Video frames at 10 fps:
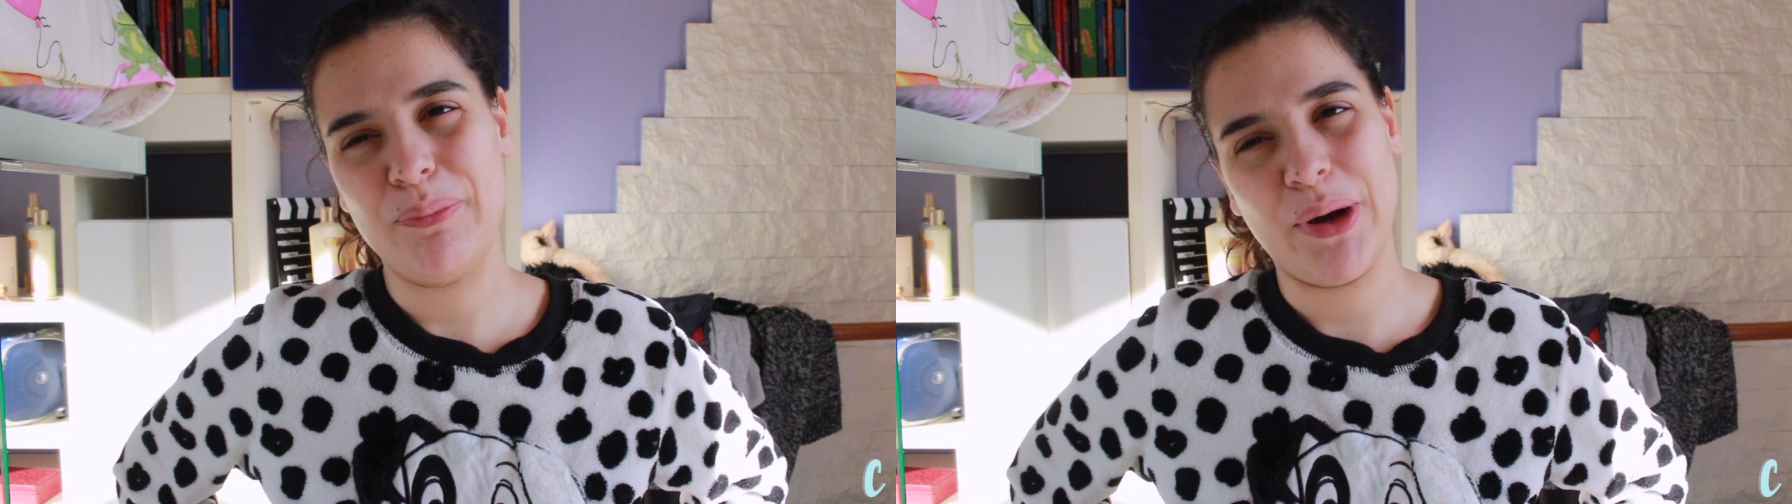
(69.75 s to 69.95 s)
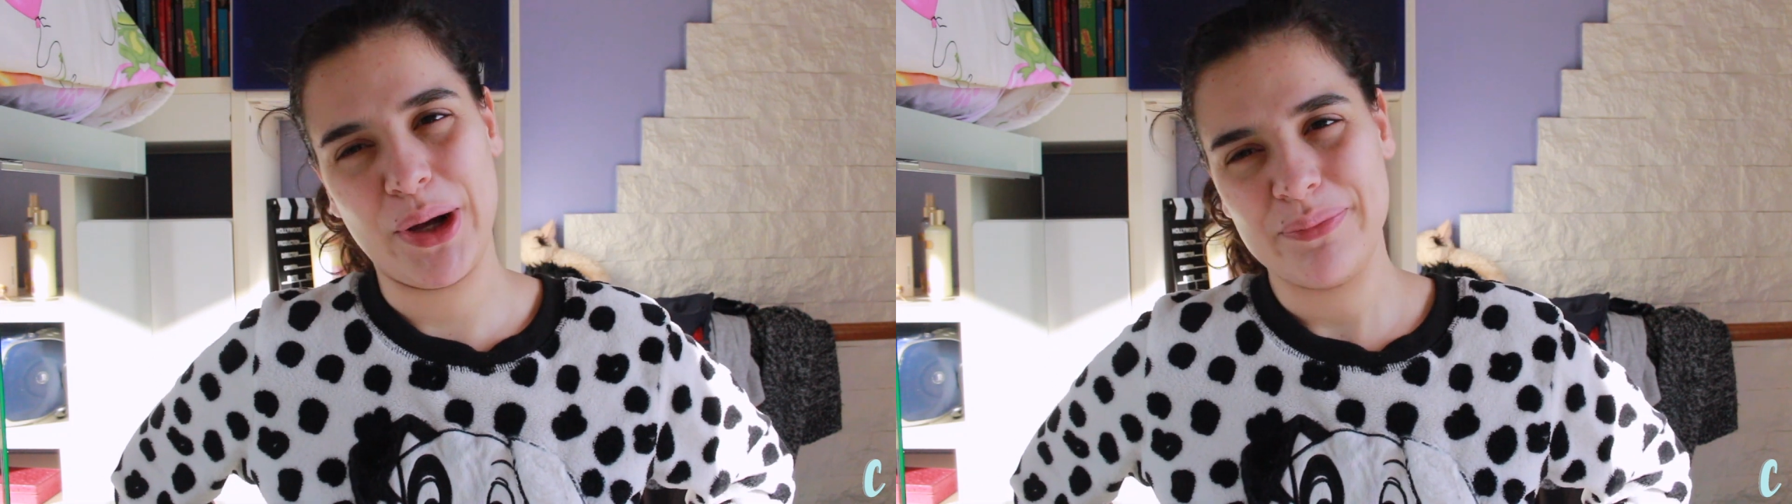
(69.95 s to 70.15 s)

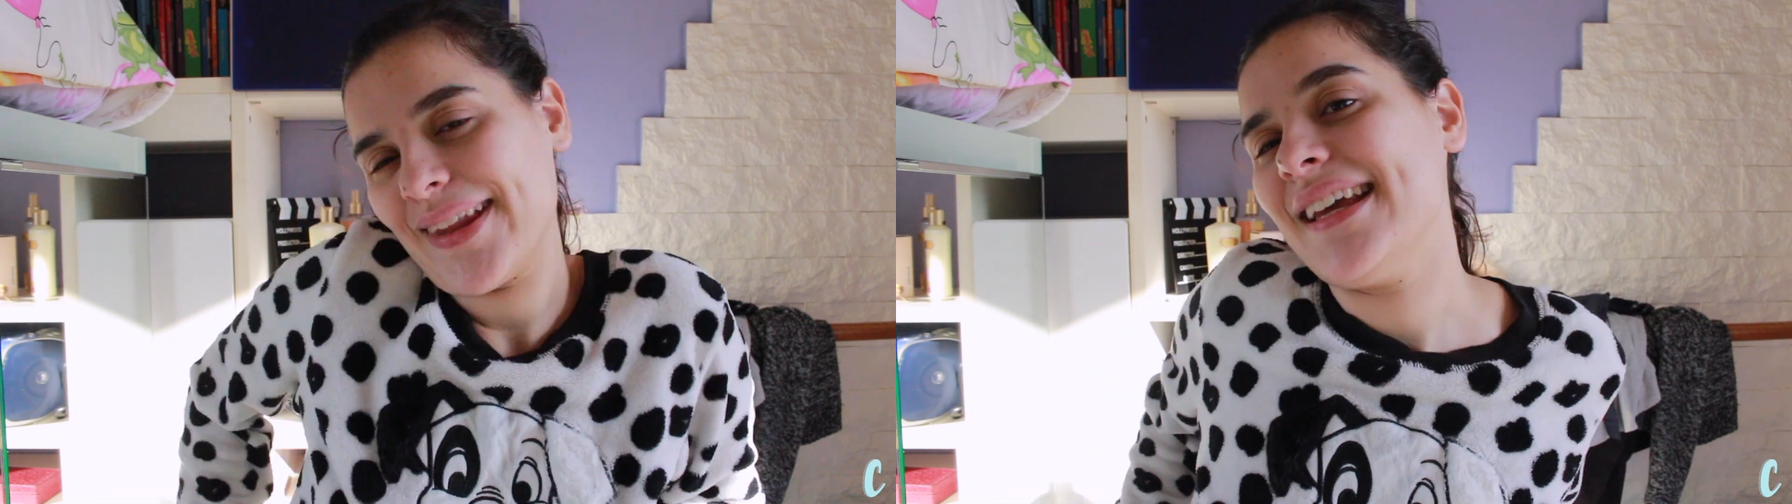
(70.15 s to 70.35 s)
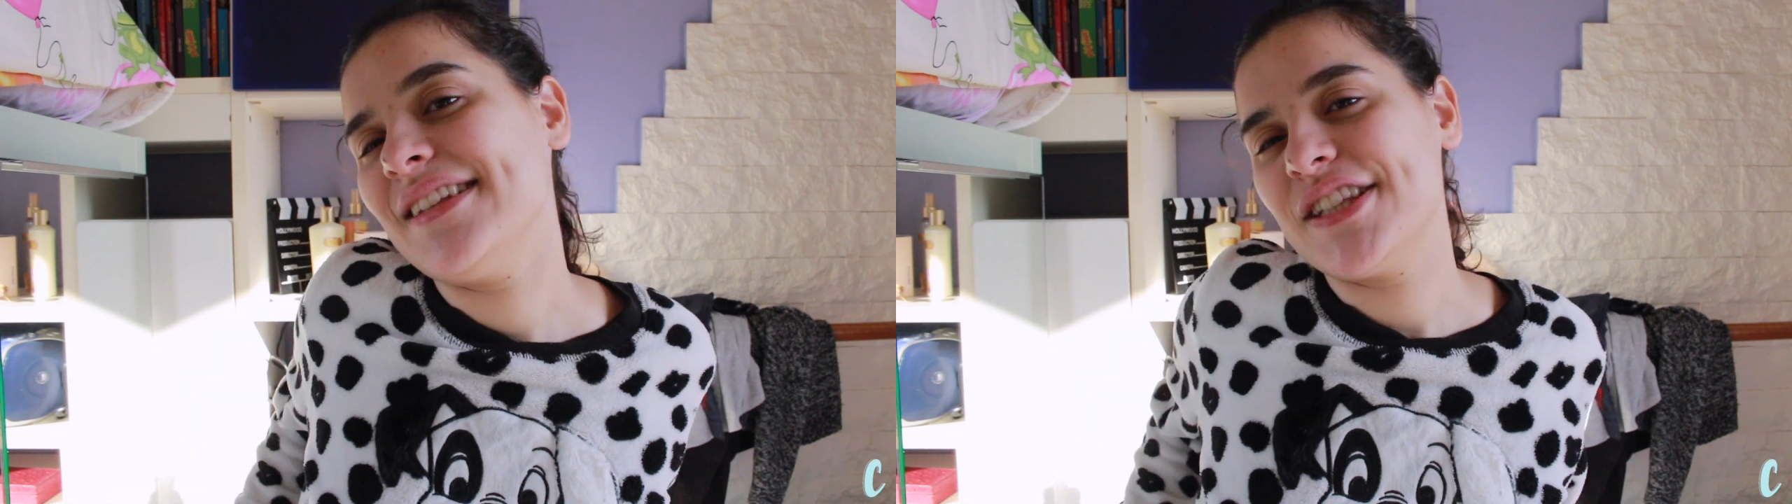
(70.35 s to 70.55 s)
but
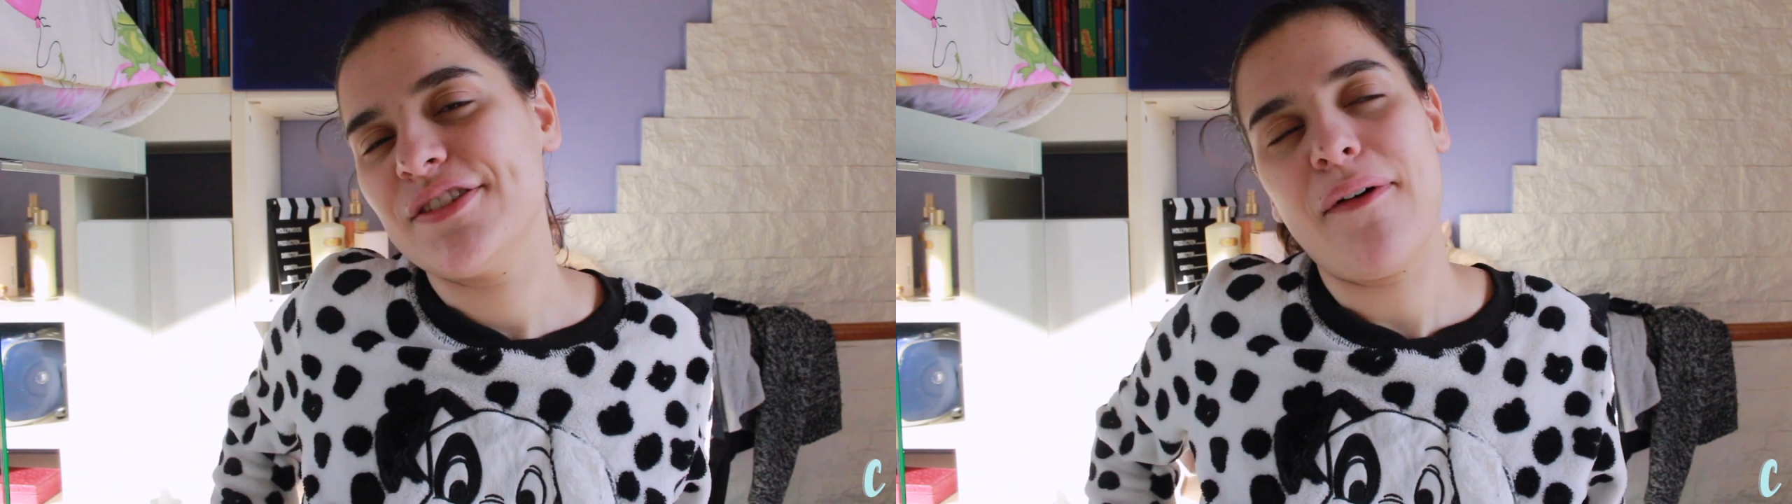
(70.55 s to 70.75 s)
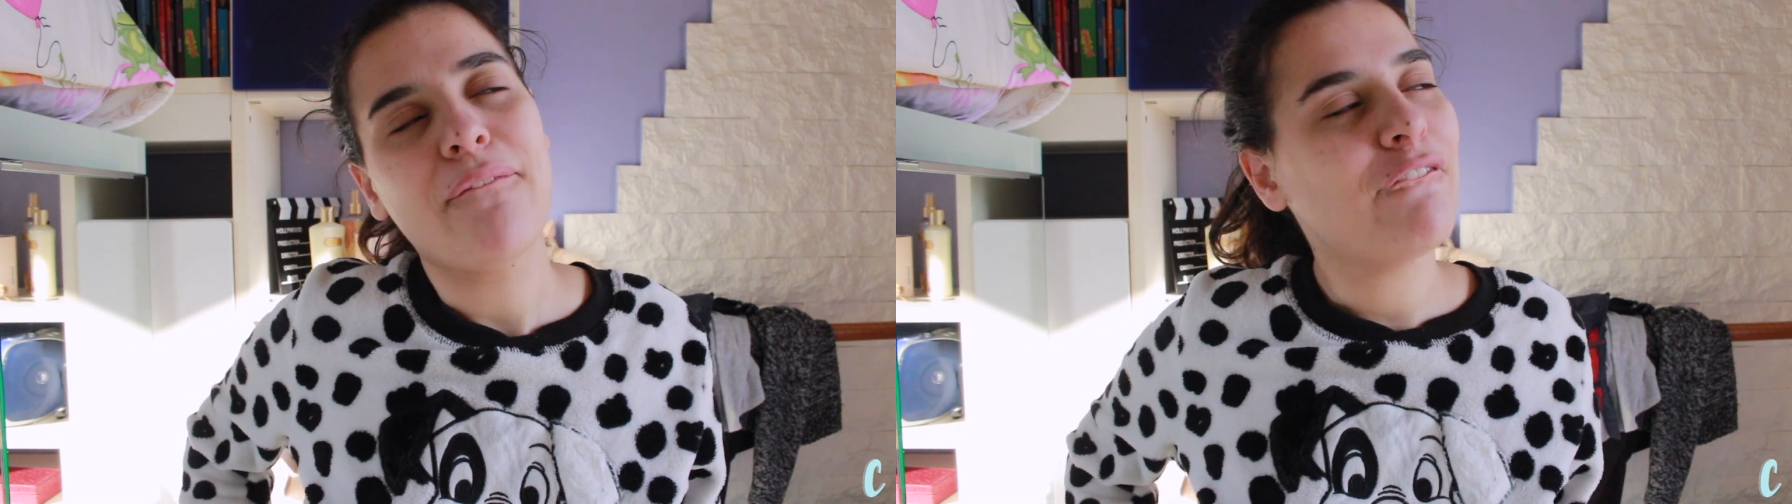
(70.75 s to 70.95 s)

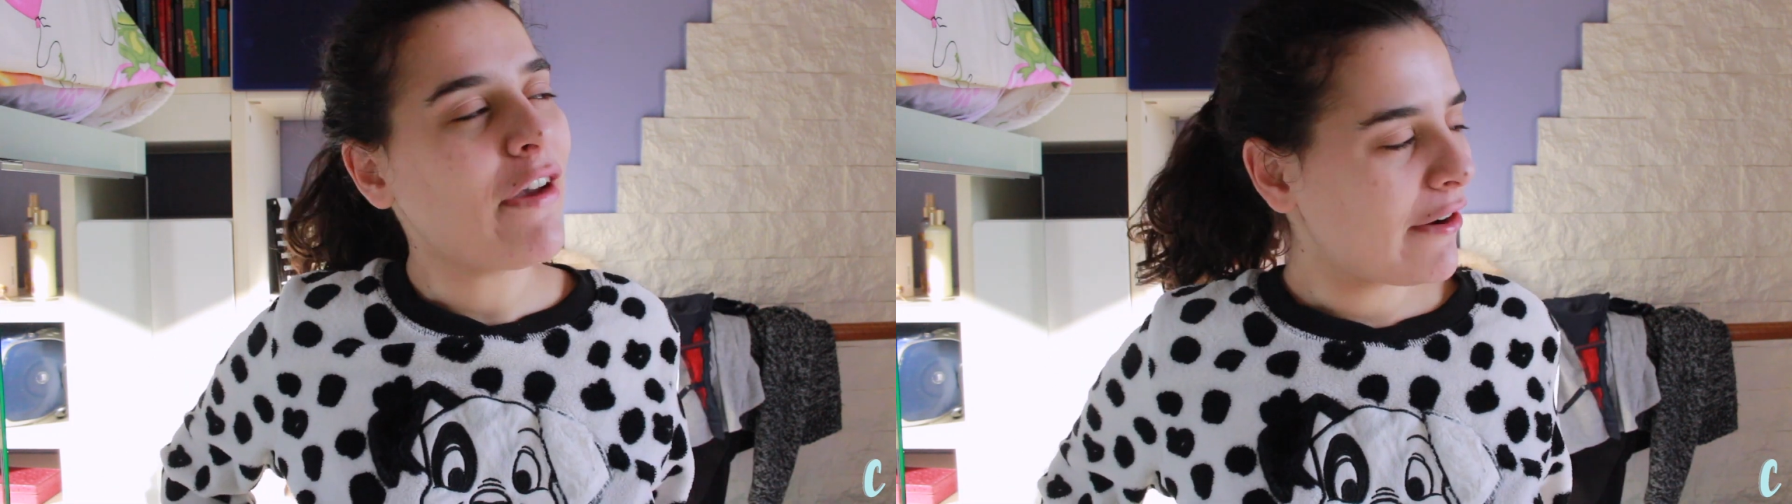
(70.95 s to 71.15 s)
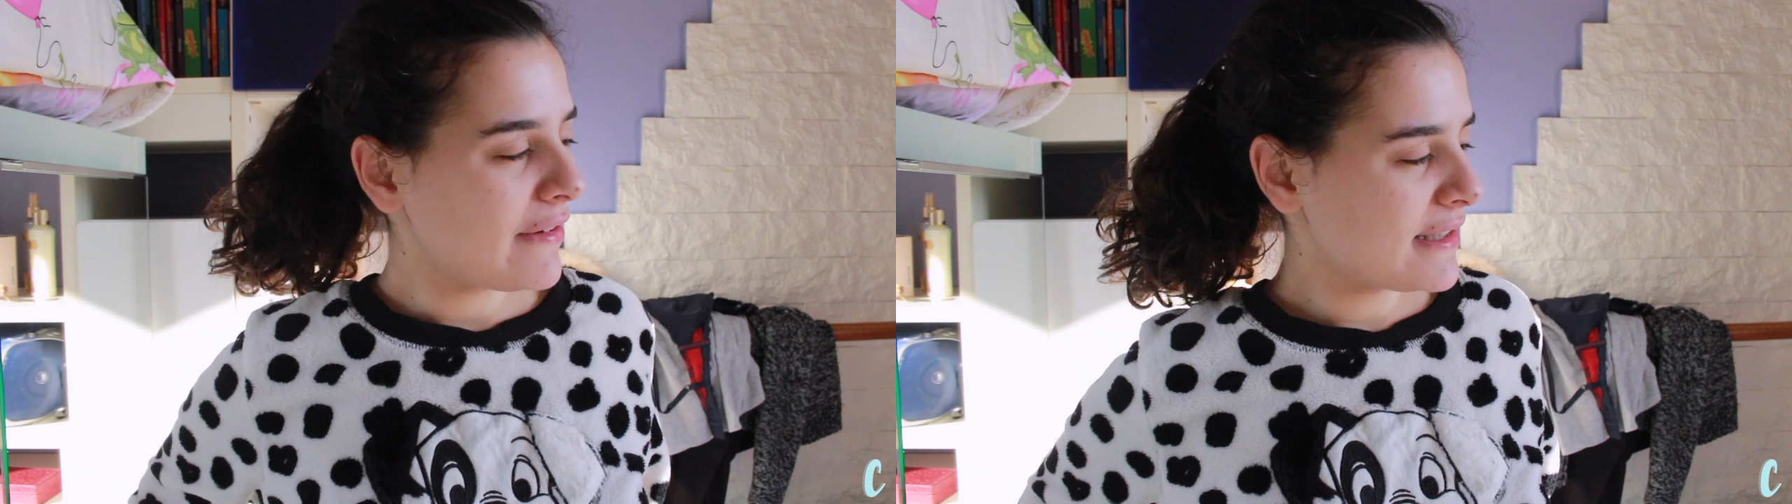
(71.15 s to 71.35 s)
it's
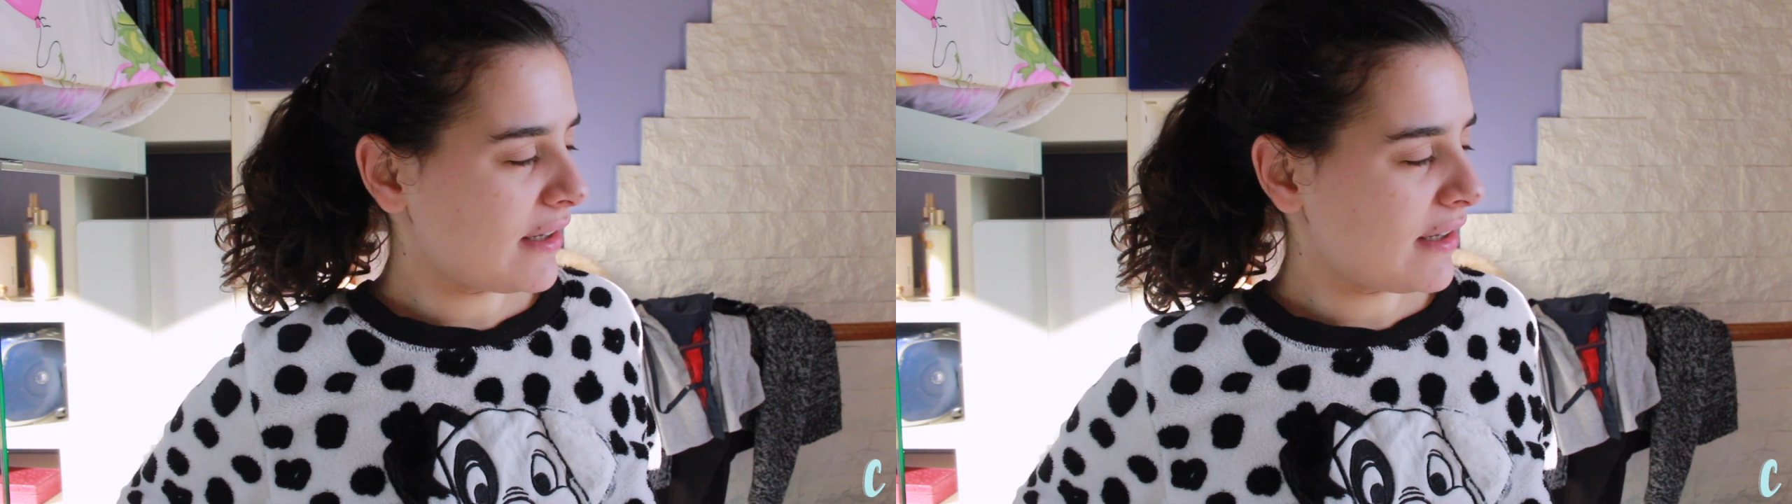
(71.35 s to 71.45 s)
very